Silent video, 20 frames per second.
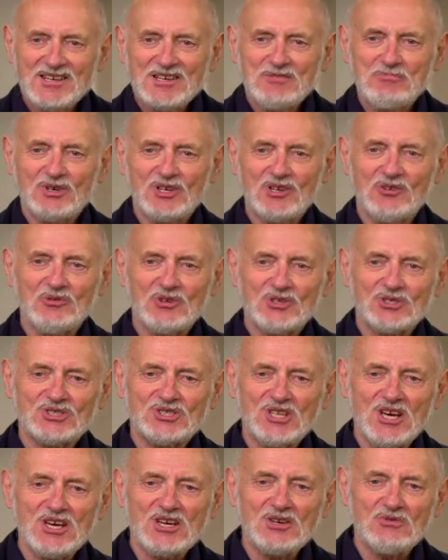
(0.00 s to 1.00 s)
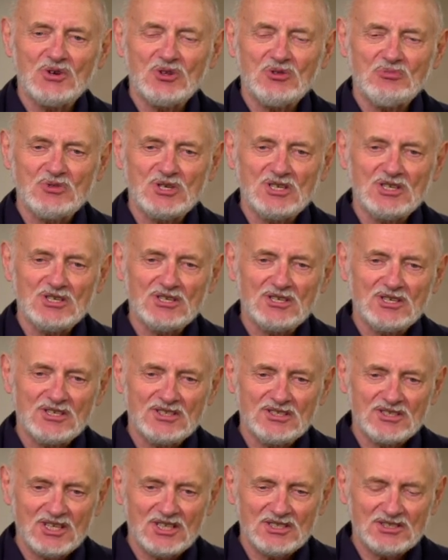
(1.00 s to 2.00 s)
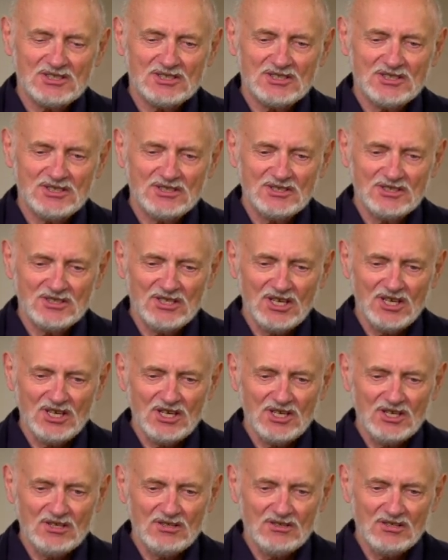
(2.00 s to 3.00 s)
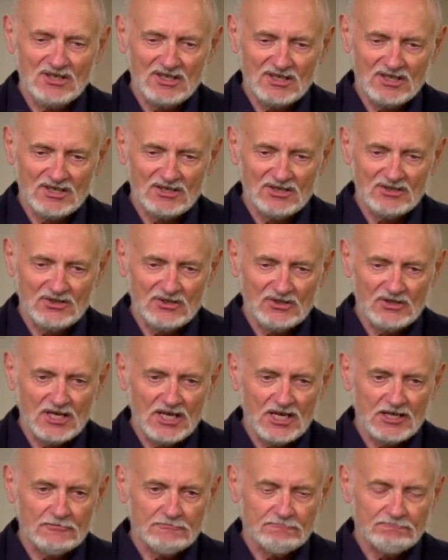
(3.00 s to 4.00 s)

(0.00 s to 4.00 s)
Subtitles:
But if you're staying with me next day, you're not.